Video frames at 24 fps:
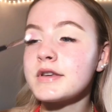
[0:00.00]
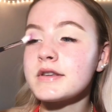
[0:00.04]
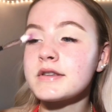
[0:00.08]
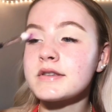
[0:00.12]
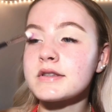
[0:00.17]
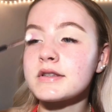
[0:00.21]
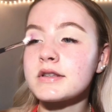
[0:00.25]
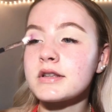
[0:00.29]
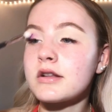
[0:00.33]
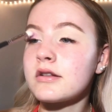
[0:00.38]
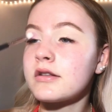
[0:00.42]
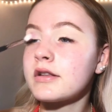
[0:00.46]

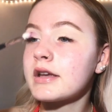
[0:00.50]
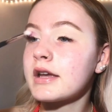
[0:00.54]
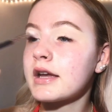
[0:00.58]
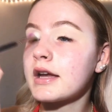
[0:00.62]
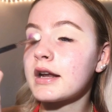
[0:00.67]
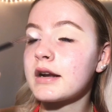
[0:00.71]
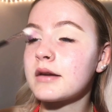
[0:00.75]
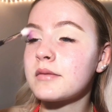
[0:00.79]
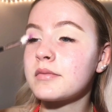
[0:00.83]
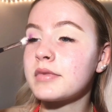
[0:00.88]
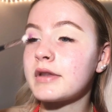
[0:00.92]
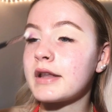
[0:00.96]
just slowly
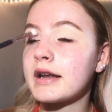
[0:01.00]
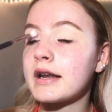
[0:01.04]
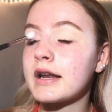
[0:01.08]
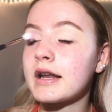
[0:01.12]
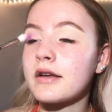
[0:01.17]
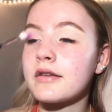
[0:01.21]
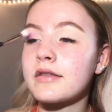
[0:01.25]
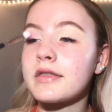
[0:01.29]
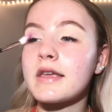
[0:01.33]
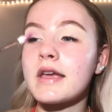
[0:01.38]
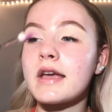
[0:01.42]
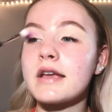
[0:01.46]
kind of blending
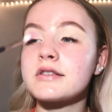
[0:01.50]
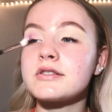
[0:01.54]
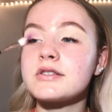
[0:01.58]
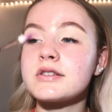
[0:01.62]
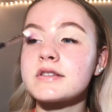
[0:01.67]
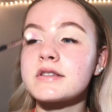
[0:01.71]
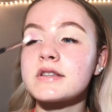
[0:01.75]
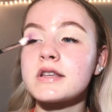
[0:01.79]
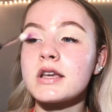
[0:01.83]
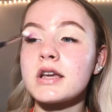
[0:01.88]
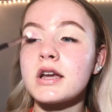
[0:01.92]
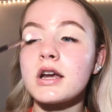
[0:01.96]
out the
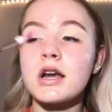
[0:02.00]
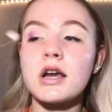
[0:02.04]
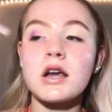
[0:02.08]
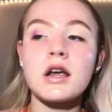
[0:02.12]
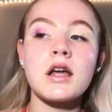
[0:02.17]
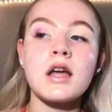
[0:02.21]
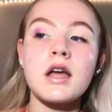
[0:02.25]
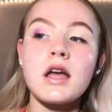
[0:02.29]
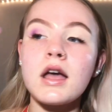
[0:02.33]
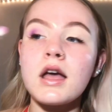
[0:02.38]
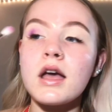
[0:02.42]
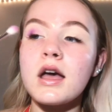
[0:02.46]
edges here.
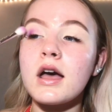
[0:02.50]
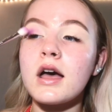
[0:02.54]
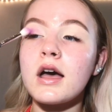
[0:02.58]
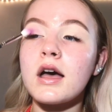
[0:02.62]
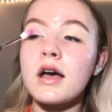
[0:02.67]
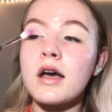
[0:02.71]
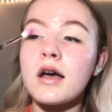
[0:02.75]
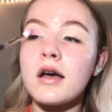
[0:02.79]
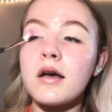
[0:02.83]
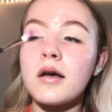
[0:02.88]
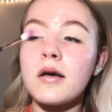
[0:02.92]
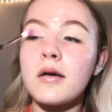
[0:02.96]

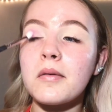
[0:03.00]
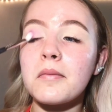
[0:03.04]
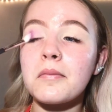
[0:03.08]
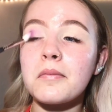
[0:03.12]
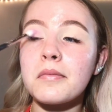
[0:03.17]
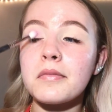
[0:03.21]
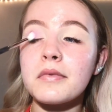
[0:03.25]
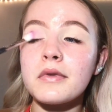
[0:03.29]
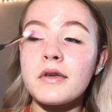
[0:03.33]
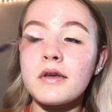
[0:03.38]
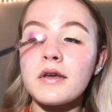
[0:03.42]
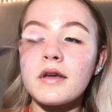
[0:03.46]

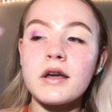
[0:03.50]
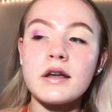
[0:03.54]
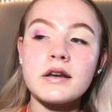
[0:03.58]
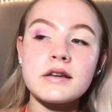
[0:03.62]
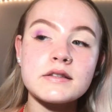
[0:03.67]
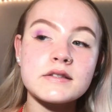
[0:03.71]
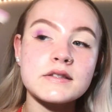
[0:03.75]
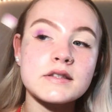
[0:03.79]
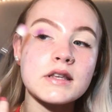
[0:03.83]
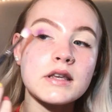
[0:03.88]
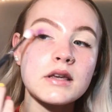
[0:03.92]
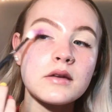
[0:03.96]
You can kind
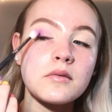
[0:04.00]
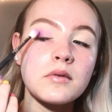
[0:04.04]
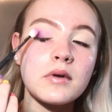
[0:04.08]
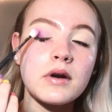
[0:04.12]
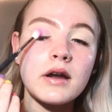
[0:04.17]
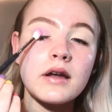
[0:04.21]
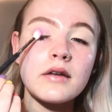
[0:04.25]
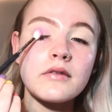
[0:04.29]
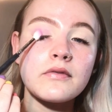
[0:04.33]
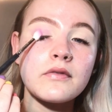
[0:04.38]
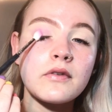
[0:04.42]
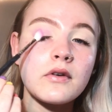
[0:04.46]
of see where
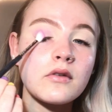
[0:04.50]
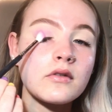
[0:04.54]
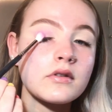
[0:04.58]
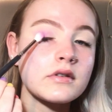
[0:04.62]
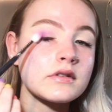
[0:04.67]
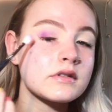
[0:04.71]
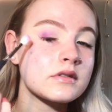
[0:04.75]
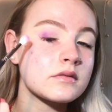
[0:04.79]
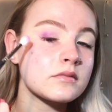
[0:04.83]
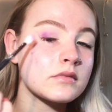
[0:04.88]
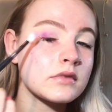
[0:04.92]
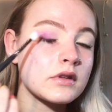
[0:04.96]
I
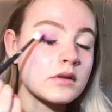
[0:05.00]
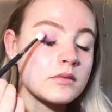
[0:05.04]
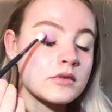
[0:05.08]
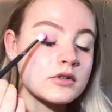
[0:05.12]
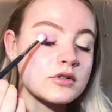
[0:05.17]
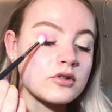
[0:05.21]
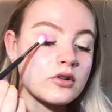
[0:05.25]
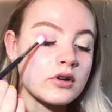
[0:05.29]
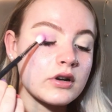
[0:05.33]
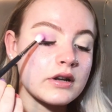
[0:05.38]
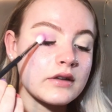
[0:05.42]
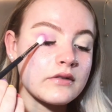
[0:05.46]
focused the
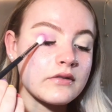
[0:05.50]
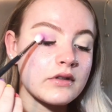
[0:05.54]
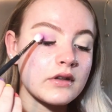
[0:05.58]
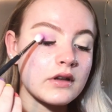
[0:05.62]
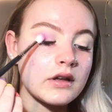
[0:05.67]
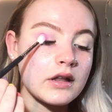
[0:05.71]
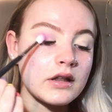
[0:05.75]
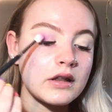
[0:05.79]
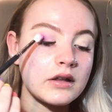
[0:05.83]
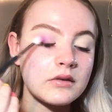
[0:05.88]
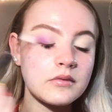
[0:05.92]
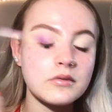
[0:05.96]
majority of the
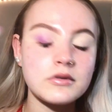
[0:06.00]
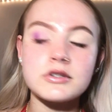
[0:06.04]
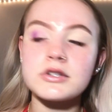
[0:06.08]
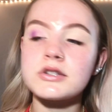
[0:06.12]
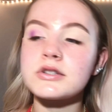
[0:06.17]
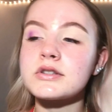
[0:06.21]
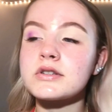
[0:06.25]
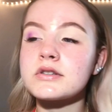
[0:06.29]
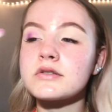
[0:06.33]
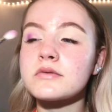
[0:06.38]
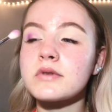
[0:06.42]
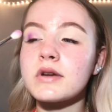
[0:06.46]
color, which
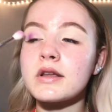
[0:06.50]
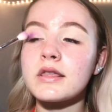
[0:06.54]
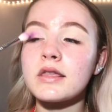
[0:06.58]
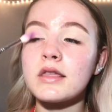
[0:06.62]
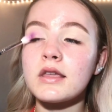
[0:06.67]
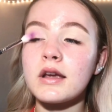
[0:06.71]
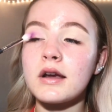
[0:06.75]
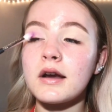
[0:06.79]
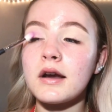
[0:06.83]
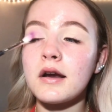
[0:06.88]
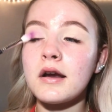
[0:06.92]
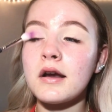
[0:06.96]
is just right
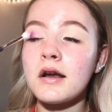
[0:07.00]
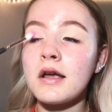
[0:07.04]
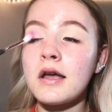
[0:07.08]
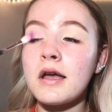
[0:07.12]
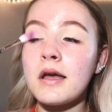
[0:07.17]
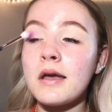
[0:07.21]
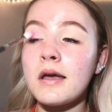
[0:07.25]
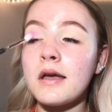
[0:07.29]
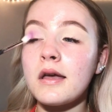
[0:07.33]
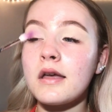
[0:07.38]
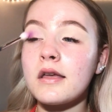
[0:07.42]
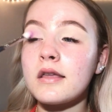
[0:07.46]
there.
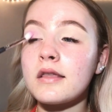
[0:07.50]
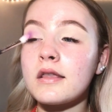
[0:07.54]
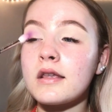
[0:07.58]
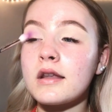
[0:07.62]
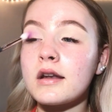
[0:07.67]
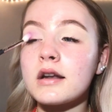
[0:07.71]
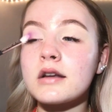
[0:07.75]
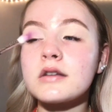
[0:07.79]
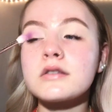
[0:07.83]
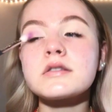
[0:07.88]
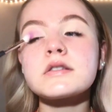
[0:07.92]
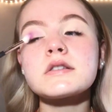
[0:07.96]
And
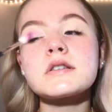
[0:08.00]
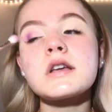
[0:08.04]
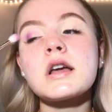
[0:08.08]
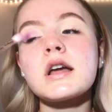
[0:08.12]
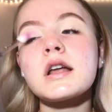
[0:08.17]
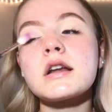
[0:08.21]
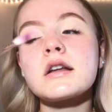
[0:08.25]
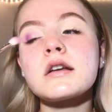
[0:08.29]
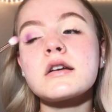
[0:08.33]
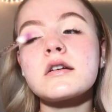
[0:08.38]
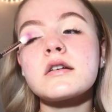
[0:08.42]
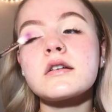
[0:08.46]
then I just
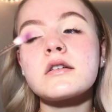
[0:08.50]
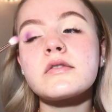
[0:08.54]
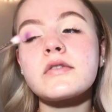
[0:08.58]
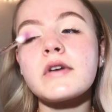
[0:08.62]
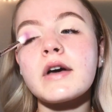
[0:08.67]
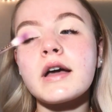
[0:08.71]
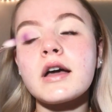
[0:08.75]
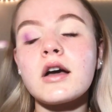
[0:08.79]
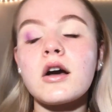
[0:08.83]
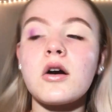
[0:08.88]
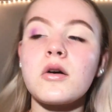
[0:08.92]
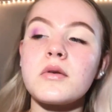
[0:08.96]

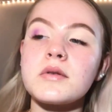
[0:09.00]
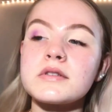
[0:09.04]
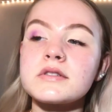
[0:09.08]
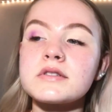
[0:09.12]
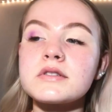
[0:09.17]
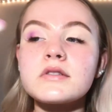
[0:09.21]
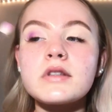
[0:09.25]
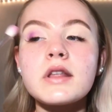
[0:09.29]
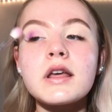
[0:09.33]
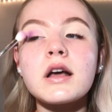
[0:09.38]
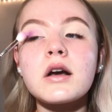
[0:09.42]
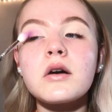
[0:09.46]
I always
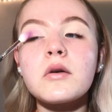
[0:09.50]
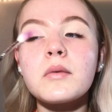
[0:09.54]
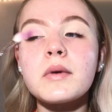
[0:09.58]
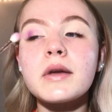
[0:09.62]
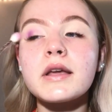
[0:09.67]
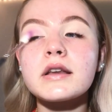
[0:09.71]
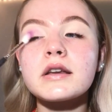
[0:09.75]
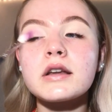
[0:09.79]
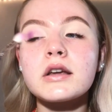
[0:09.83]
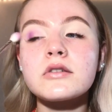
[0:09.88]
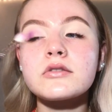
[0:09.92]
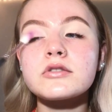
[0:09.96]
do like a
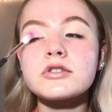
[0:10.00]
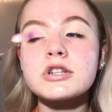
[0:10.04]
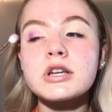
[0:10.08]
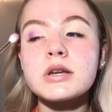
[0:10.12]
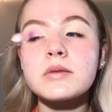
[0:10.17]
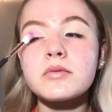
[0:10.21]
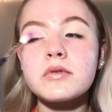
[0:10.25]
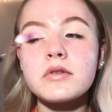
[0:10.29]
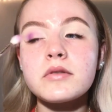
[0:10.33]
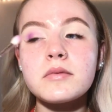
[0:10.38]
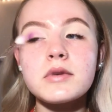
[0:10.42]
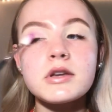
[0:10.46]
winged out
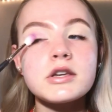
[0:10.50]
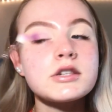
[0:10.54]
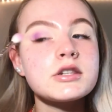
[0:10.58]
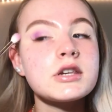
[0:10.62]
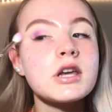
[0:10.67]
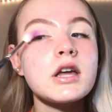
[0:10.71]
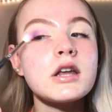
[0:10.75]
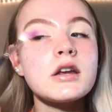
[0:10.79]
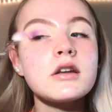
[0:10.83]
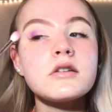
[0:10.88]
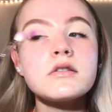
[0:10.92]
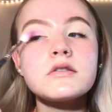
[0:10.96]
shape with my
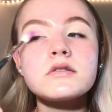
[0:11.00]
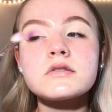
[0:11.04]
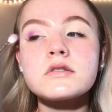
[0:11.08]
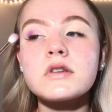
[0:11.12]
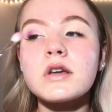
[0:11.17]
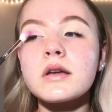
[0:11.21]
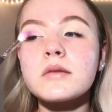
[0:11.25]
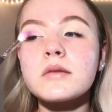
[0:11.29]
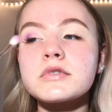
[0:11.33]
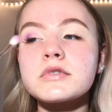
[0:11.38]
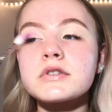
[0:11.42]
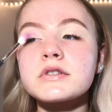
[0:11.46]
shadow, so
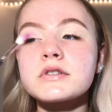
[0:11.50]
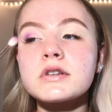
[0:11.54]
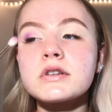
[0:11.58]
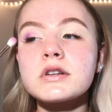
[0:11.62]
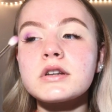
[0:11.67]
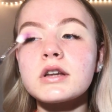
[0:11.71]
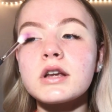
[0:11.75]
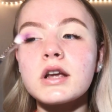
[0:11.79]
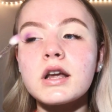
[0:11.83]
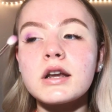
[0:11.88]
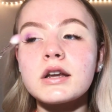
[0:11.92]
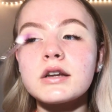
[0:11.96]
just
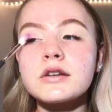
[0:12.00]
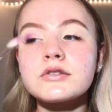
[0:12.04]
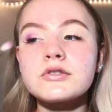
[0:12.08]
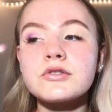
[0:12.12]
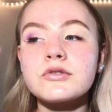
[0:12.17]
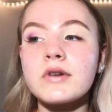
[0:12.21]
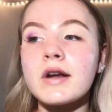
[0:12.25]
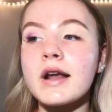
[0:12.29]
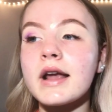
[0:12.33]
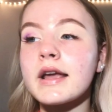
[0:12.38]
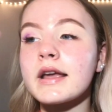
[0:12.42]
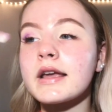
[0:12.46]
going to kind of
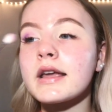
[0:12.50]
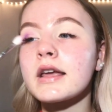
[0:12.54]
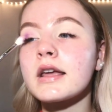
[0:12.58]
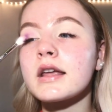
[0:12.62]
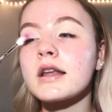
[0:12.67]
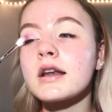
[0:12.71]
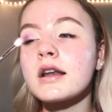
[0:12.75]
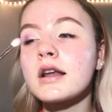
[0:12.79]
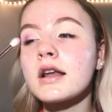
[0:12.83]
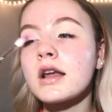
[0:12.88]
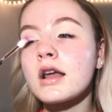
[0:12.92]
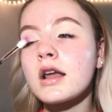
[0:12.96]
drag
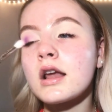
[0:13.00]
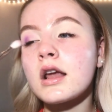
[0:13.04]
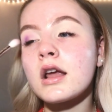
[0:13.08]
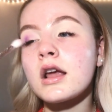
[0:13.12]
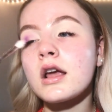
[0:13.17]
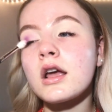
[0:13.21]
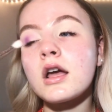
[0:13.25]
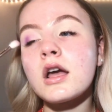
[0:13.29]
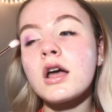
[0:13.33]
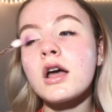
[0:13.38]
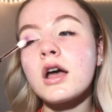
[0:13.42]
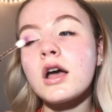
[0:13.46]
it
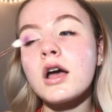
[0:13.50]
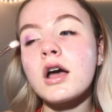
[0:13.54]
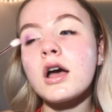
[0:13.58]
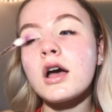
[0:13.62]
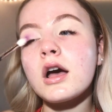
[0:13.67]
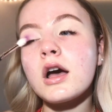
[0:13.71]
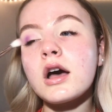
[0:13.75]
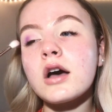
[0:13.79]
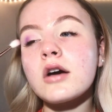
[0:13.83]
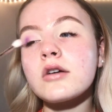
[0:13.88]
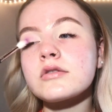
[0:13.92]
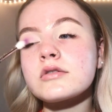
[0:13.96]

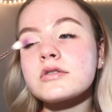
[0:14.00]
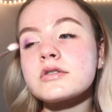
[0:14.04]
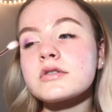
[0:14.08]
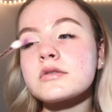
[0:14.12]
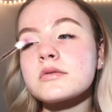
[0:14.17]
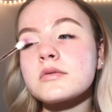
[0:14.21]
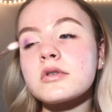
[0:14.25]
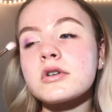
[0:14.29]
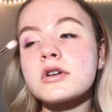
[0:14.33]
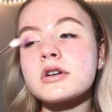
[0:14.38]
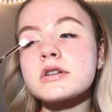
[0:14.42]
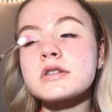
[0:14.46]
out
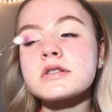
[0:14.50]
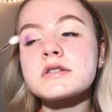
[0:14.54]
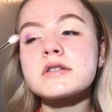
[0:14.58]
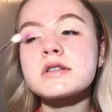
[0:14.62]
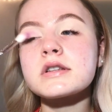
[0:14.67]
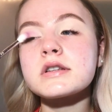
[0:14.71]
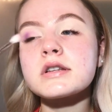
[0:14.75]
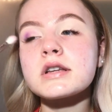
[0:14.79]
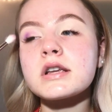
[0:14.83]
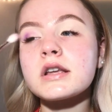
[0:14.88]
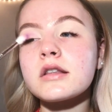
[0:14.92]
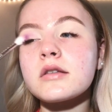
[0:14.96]
towards
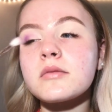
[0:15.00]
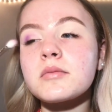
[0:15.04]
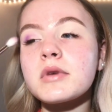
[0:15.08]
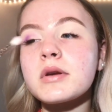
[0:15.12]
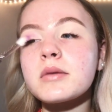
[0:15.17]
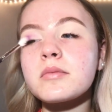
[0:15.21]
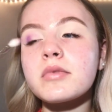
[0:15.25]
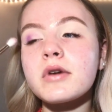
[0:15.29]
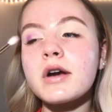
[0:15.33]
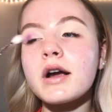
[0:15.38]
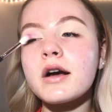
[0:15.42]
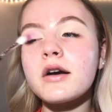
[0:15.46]
the tail of my
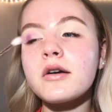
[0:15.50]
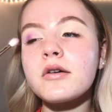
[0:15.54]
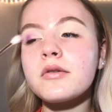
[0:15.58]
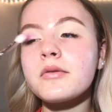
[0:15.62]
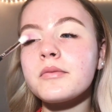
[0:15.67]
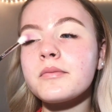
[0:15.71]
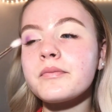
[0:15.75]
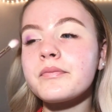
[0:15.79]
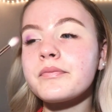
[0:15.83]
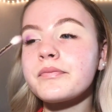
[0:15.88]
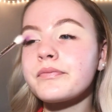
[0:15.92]
brow.